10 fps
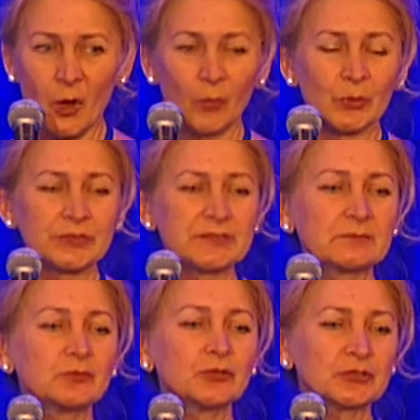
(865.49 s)
What is
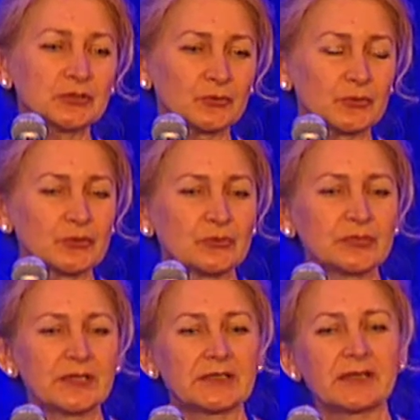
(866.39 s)
important also is
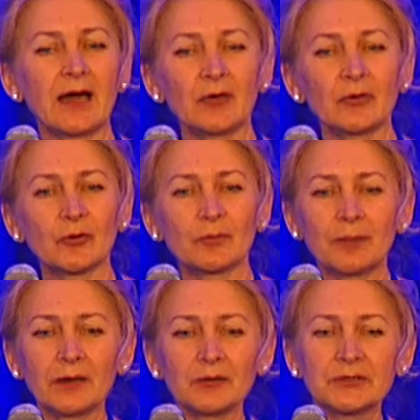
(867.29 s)
that our
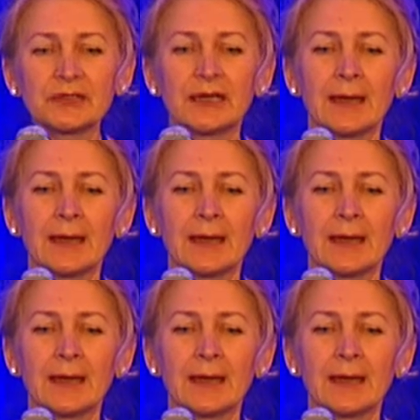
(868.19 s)
compound